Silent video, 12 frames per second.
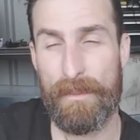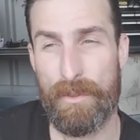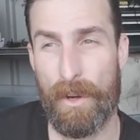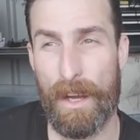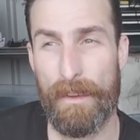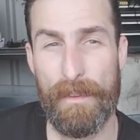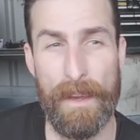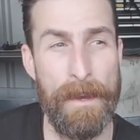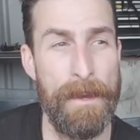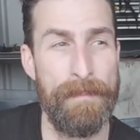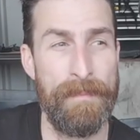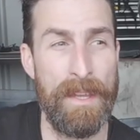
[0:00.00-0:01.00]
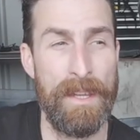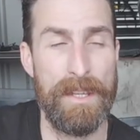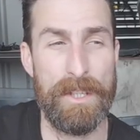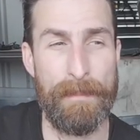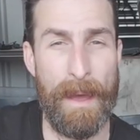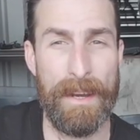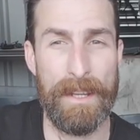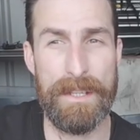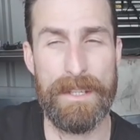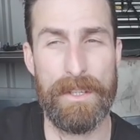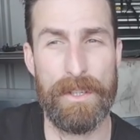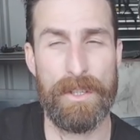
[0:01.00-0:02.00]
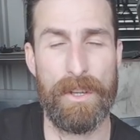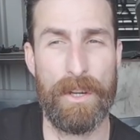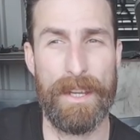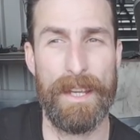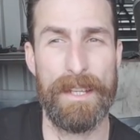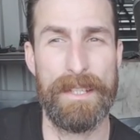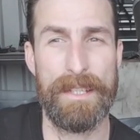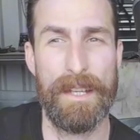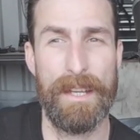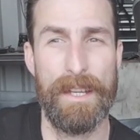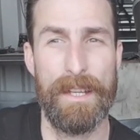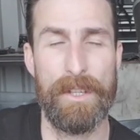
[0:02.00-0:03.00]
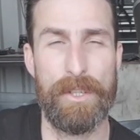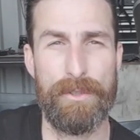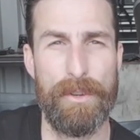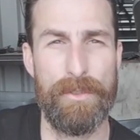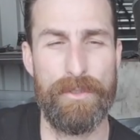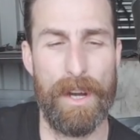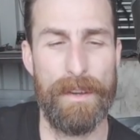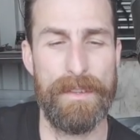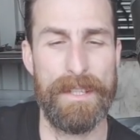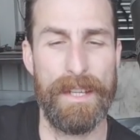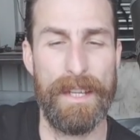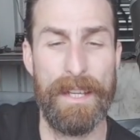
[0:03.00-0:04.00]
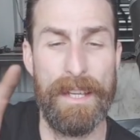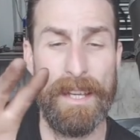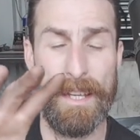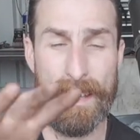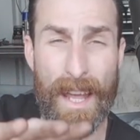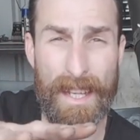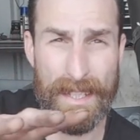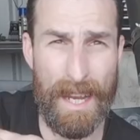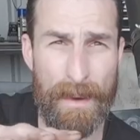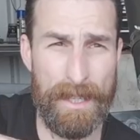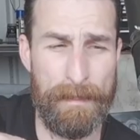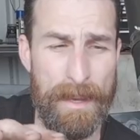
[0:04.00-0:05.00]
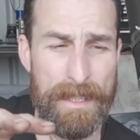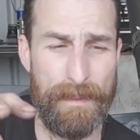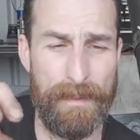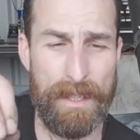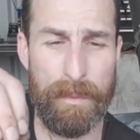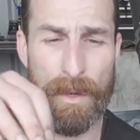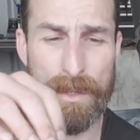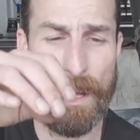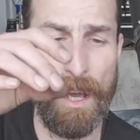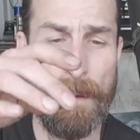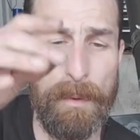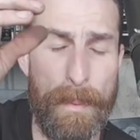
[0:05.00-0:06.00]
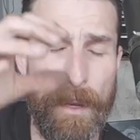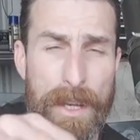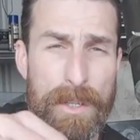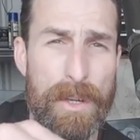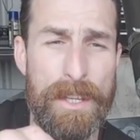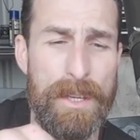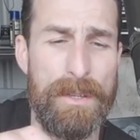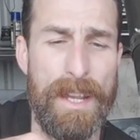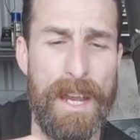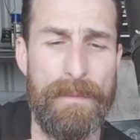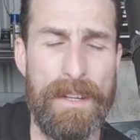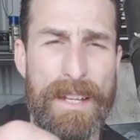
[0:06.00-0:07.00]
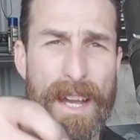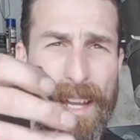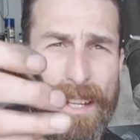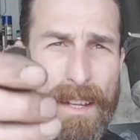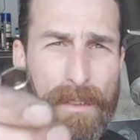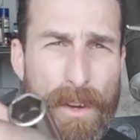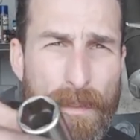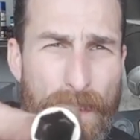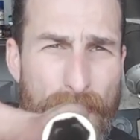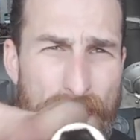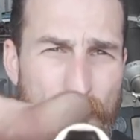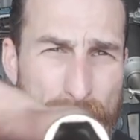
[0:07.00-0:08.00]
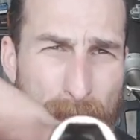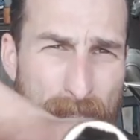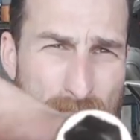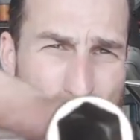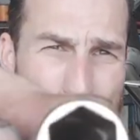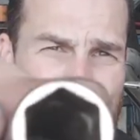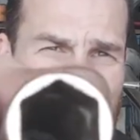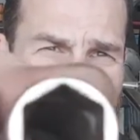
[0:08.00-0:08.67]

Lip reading: drive, your spanners, your sockets, your screwdrivers in it. That's how expensive this was. But because I use it every day and they've got a very specialist